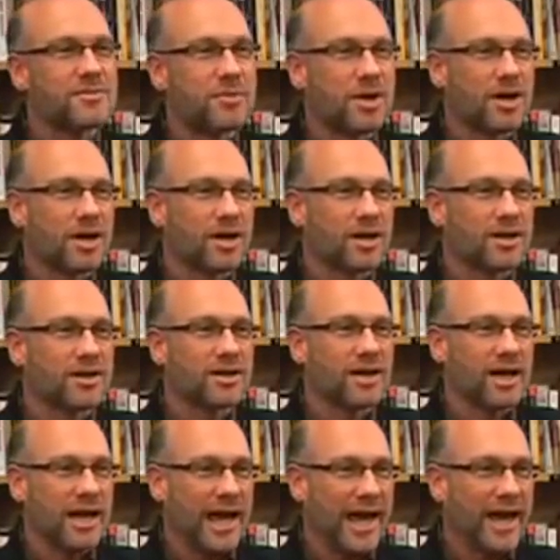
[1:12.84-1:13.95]
upon
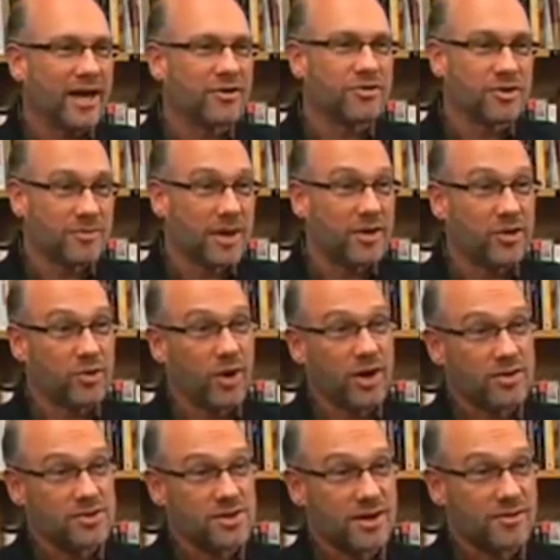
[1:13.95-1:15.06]
an ad for the Maui
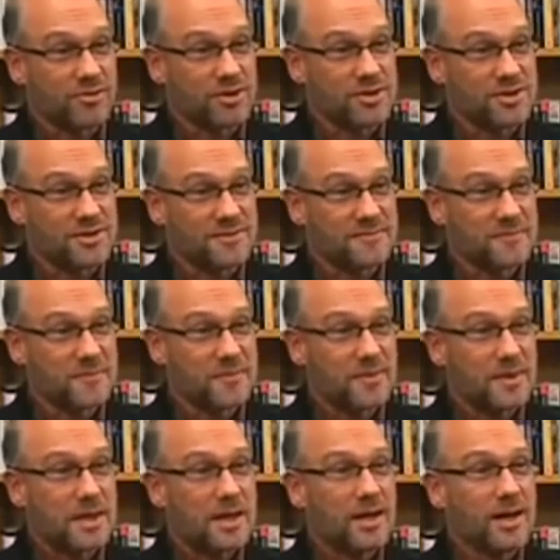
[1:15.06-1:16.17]
Writers Conference,
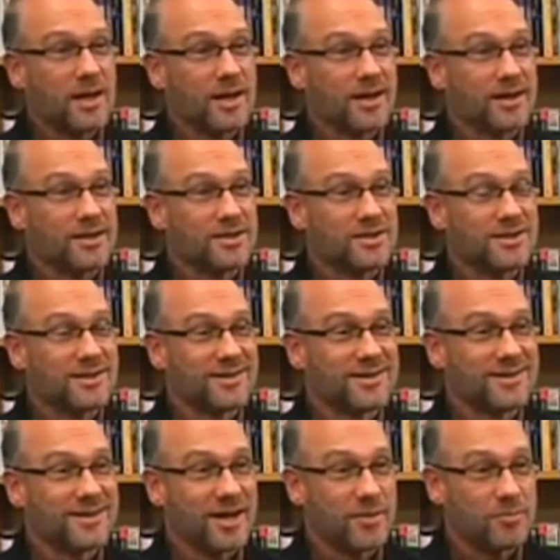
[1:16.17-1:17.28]
and
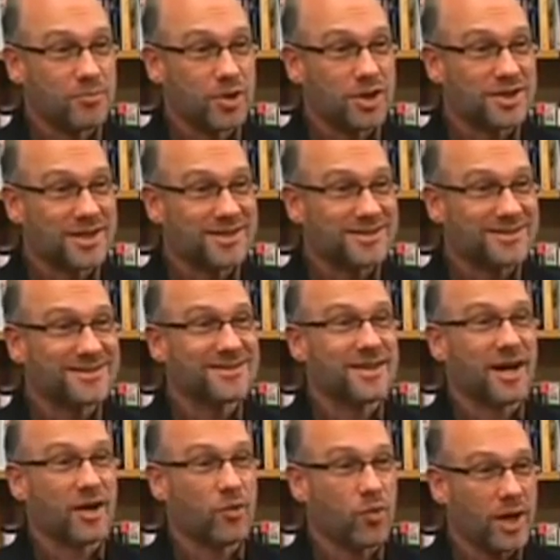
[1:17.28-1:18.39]
I booked it.
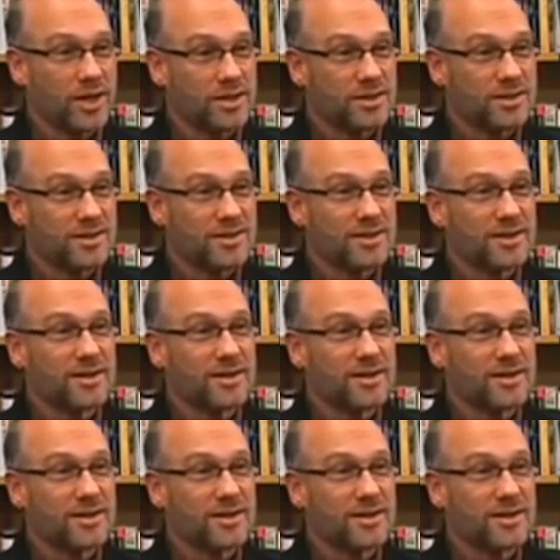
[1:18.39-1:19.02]
I went.